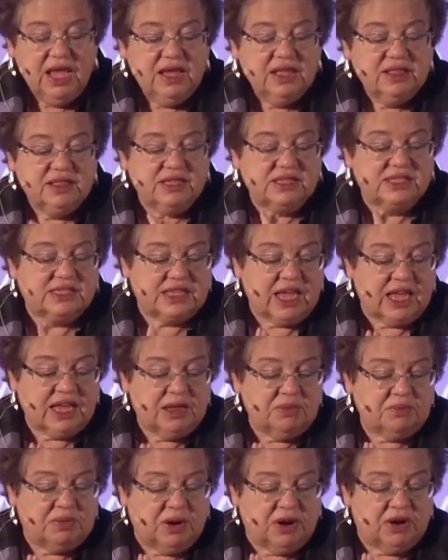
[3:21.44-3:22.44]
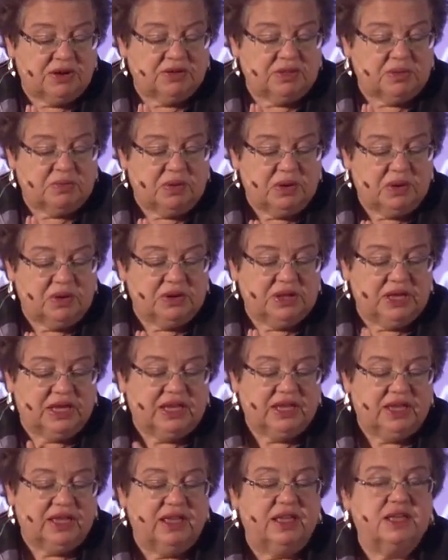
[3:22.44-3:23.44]
The second part of the
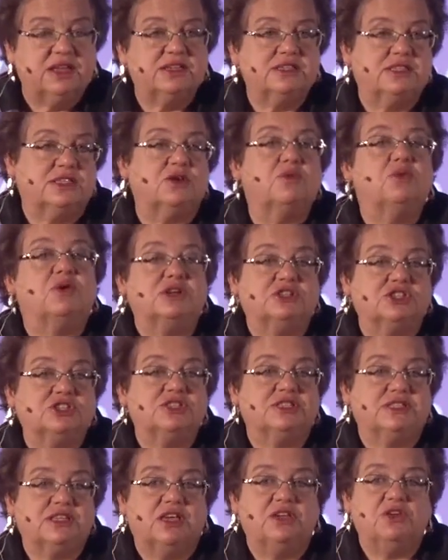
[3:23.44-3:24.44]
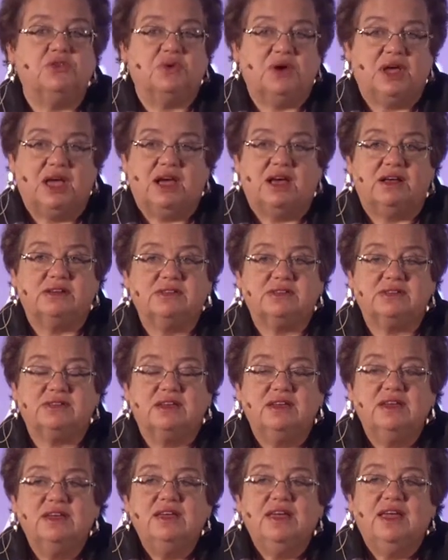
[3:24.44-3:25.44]
polling is the questions that you ask.
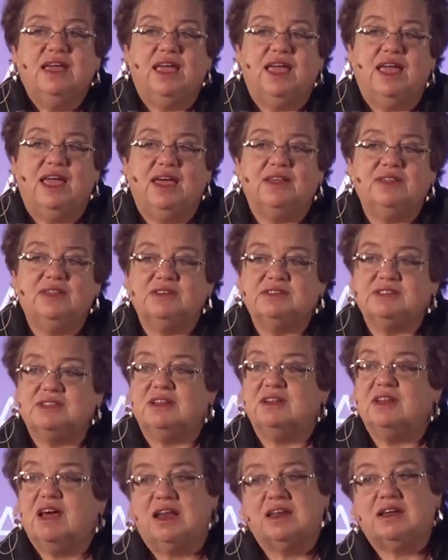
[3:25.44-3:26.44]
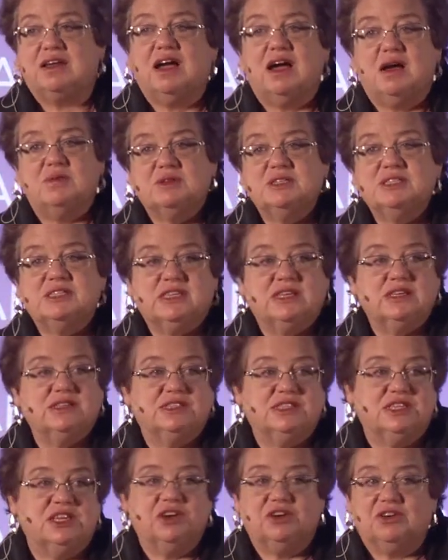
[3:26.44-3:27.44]
And there's a lot of common
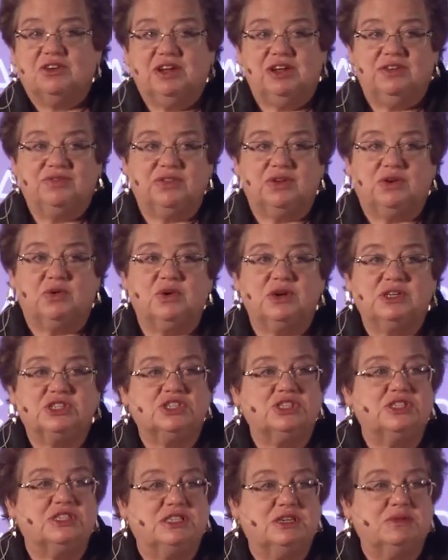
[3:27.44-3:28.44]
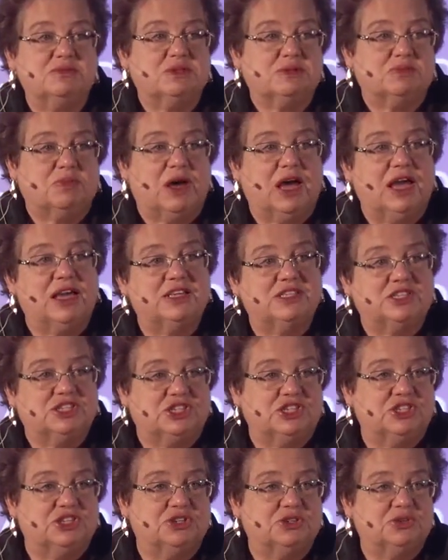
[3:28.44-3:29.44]
sense here. If the question seems biased
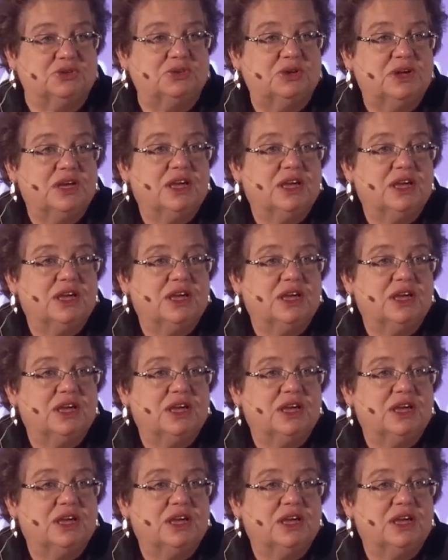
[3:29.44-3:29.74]
to you,